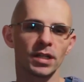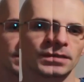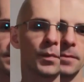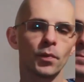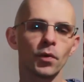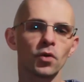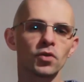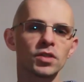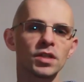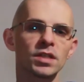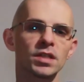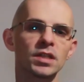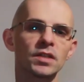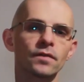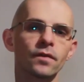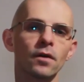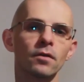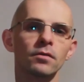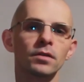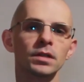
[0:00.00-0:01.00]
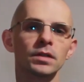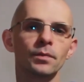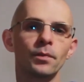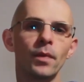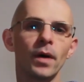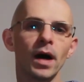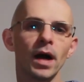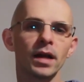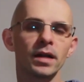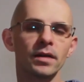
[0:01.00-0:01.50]
The process is followed
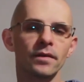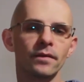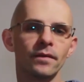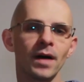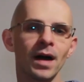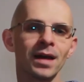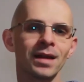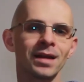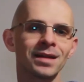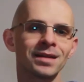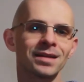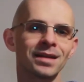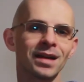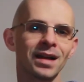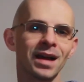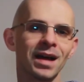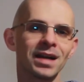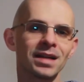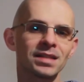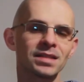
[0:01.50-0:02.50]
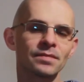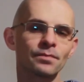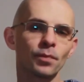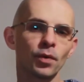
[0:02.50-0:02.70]
by defining the car's